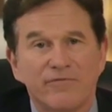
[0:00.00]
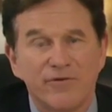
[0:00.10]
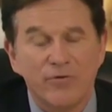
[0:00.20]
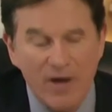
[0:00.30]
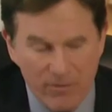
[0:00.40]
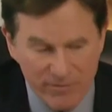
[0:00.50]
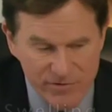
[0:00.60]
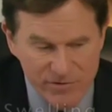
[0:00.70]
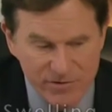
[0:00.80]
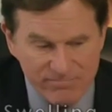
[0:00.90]
a few
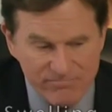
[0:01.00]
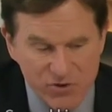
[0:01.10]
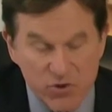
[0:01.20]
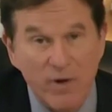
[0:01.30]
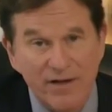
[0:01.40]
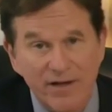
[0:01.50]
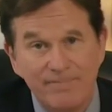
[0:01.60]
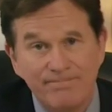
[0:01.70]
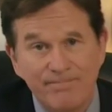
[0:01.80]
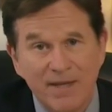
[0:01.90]
hours, swelling